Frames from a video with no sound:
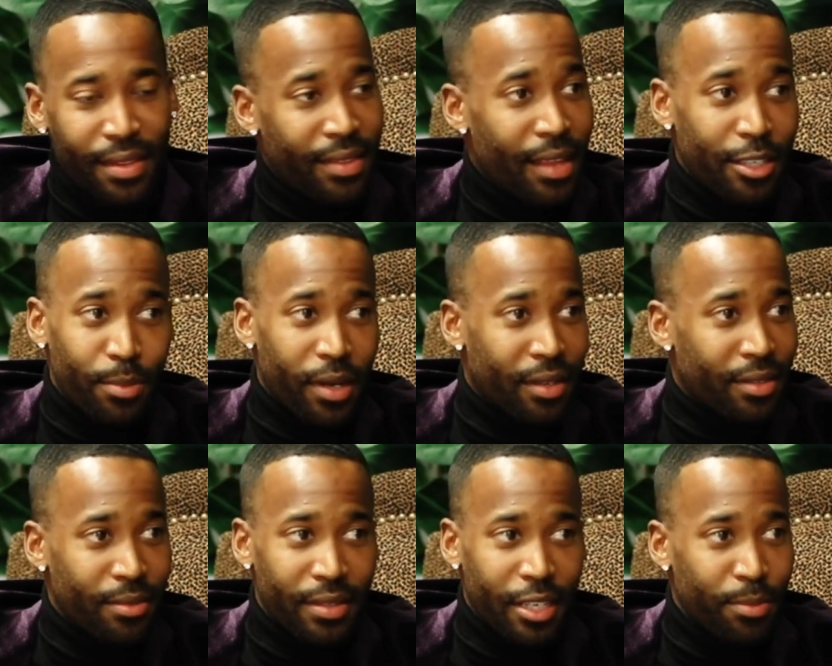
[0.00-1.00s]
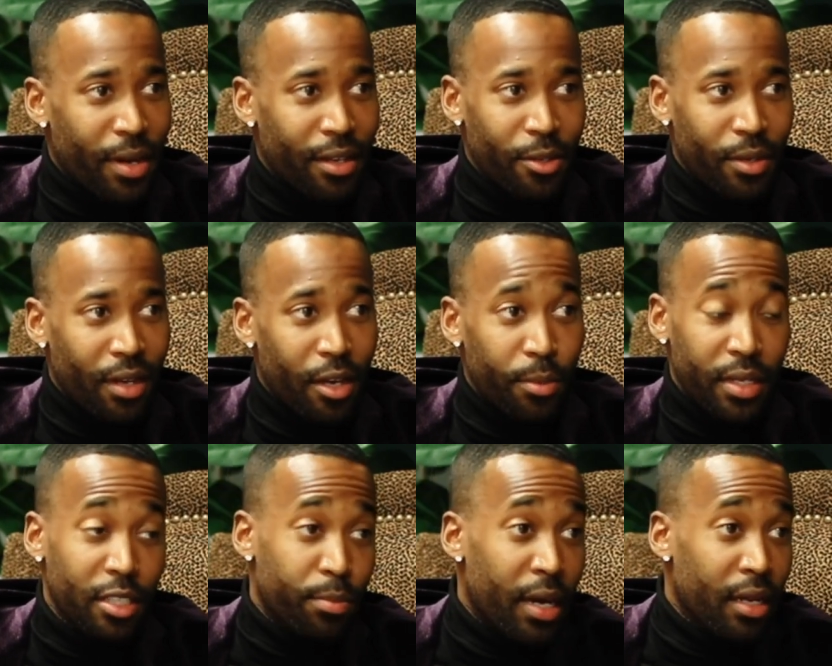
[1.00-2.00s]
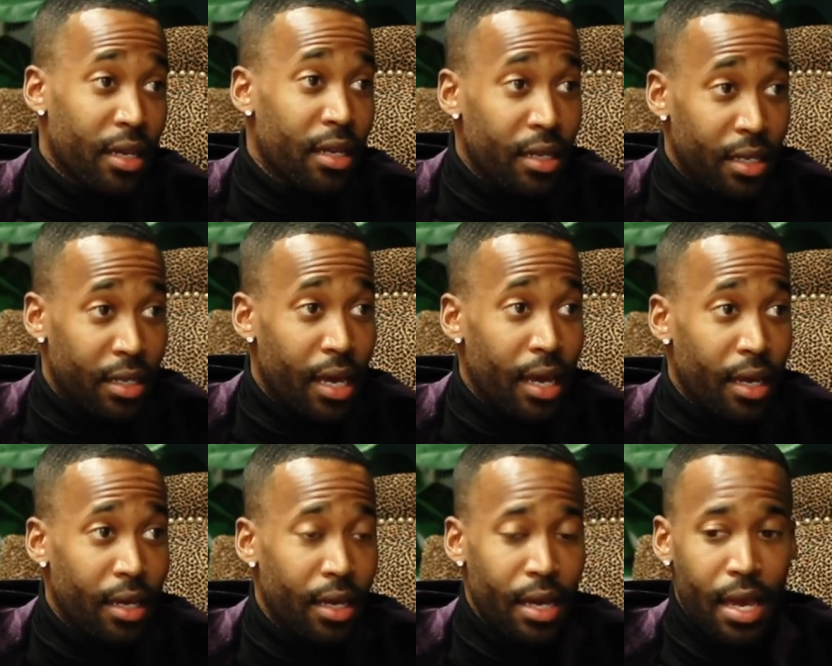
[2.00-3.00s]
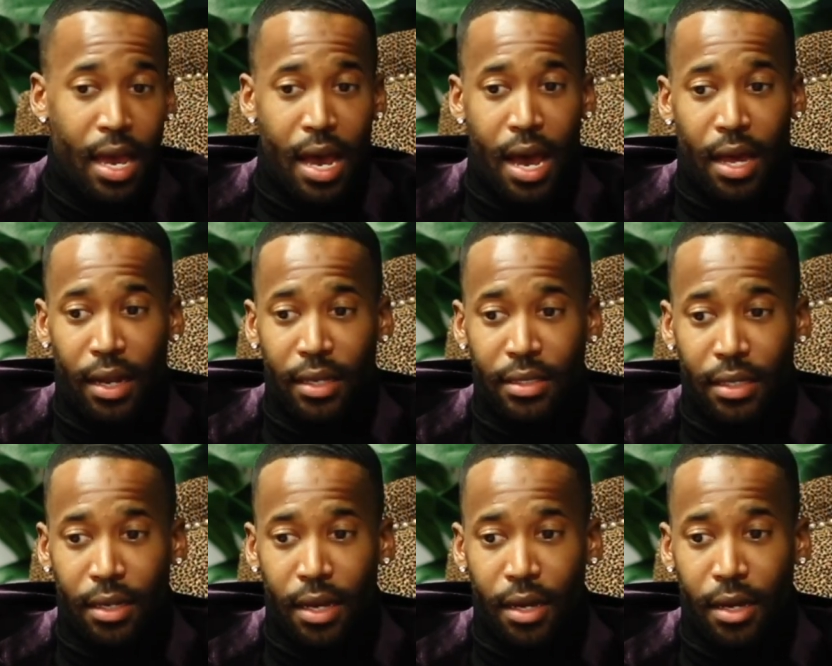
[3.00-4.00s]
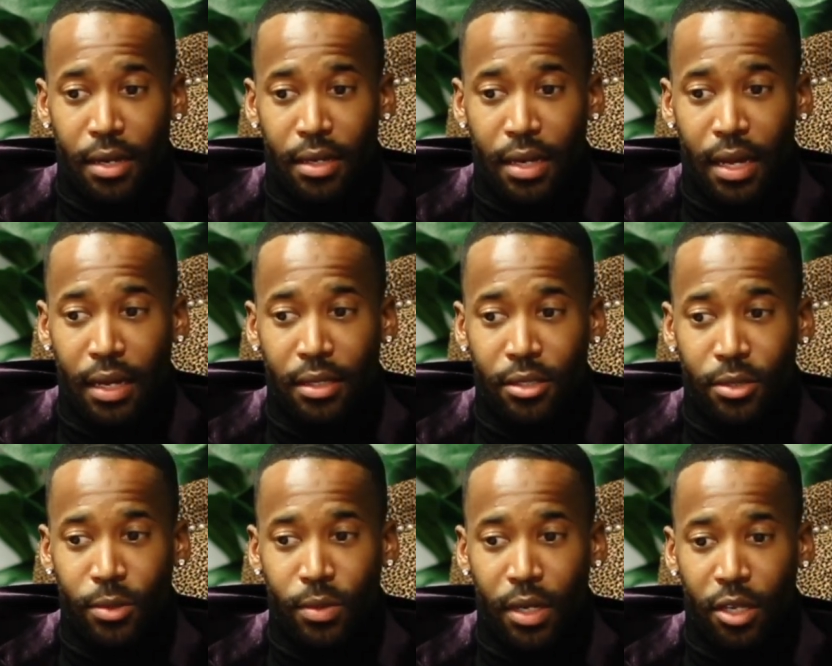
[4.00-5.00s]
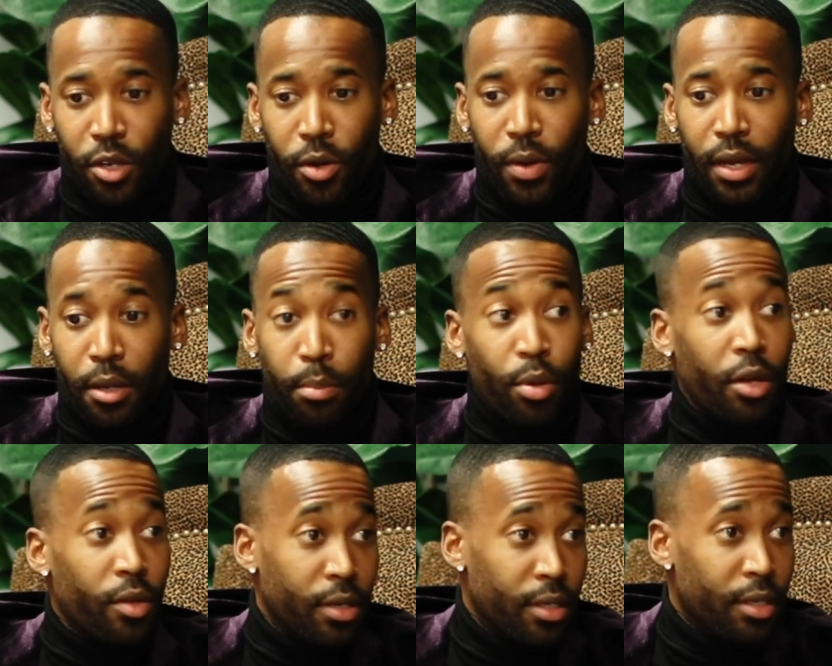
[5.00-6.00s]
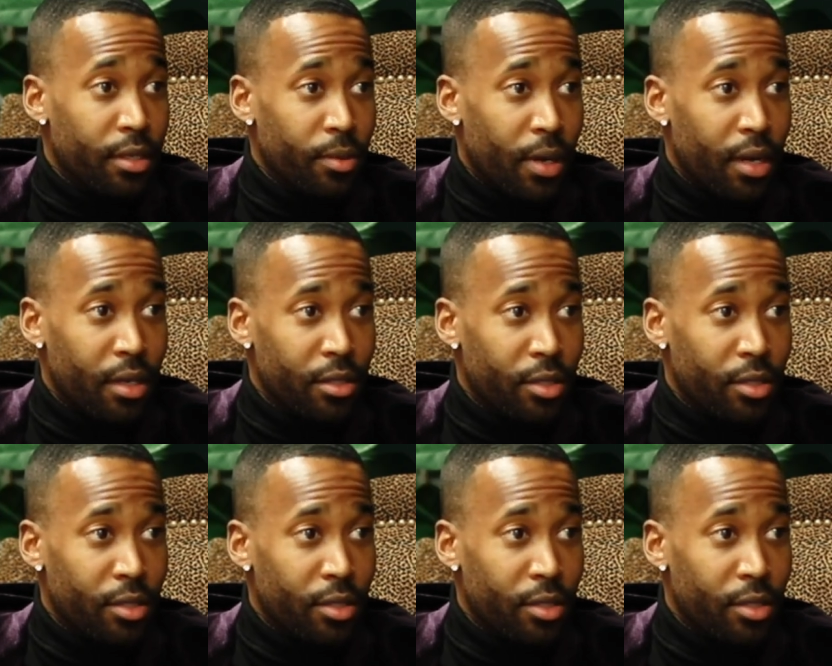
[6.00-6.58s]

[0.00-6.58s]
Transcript: That's my ideal client, because by the end of the day, I like to curate a brotherhood, right?